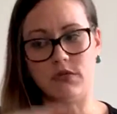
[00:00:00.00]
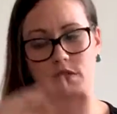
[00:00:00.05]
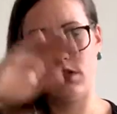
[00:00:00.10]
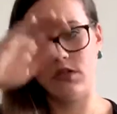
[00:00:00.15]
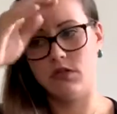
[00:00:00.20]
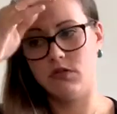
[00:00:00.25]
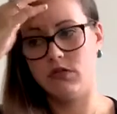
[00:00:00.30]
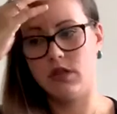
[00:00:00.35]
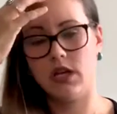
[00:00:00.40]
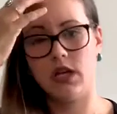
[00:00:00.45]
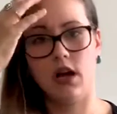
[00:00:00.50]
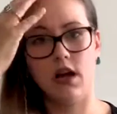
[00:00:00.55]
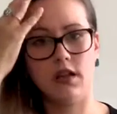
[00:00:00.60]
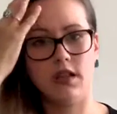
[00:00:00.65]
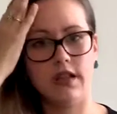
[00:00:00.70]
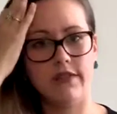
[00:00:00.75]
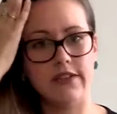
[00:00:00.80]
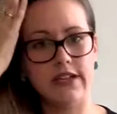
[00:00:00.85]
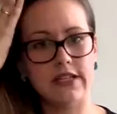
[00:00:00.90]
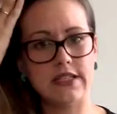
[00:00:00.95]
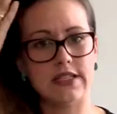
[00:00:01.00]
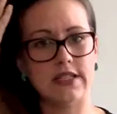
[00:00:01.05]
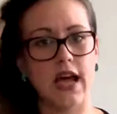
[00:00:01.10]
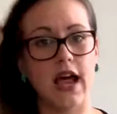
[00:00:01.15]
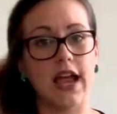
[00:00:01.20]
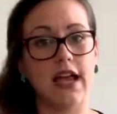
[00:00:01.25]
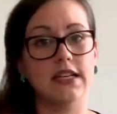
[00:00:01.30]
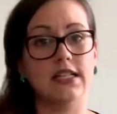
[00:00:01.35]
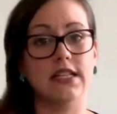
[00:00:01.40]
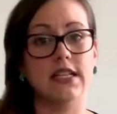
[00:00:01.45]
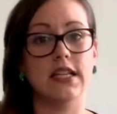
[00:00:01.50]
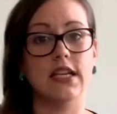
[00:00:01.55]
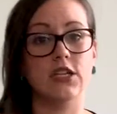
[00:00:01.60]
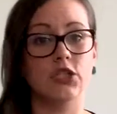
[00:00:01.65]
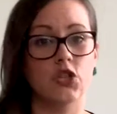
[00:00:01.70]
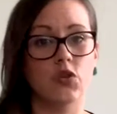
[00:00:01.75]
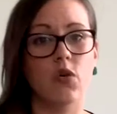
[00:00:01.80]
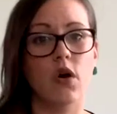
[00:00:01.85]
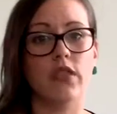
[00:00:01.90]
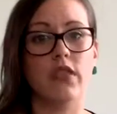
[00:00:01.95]
to the Young Living site to
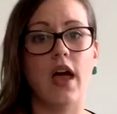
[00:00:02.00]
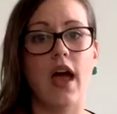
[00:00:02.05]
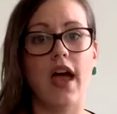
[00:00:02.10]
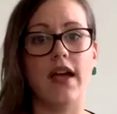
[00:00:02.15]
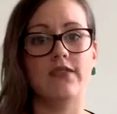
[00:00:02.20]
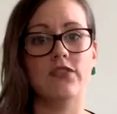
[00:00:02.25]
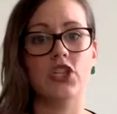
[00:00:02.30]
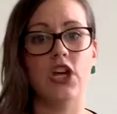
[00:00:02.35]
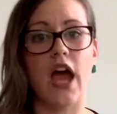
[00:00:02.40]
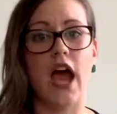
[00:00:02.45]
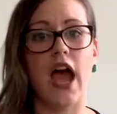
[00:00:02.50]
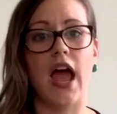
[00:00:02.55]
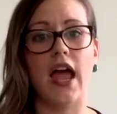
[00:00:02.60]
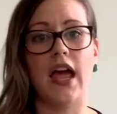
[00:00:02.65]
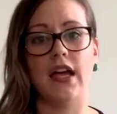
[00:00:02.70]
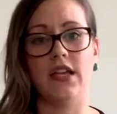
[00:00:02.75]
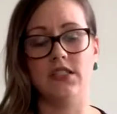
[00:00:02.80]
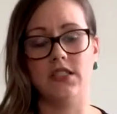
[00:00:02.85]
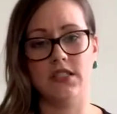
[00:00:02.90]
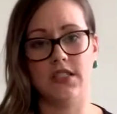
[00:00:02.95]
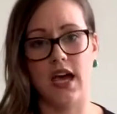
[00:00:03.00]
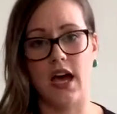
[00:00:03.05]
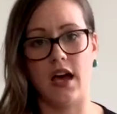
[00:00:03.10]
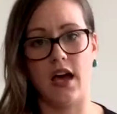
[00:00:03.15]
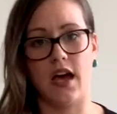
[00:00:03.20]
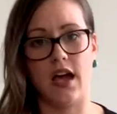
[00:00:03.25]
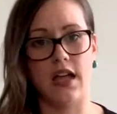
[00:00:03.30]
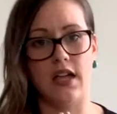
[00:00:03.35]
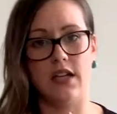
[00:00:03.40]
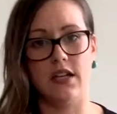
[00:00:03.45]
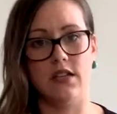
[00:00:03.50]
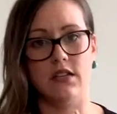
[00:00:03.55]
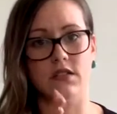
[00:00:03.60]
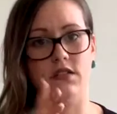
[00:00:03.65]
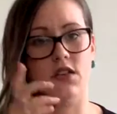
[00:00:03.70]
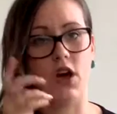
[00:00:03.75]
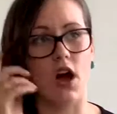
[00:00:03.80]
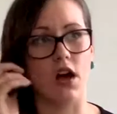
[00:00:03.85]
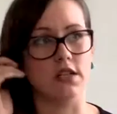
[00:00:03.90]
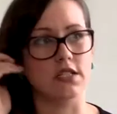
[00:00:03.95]
get you on live chat and
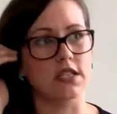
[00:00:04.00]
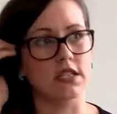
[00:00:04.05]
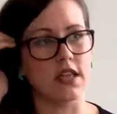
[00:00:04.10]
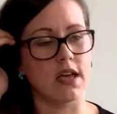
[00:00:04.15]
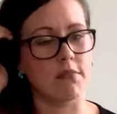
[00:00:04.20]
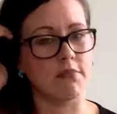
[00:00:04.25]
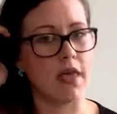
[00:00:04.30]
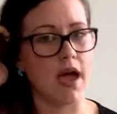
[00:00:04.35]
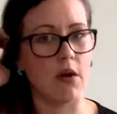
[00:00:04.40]
talk to them.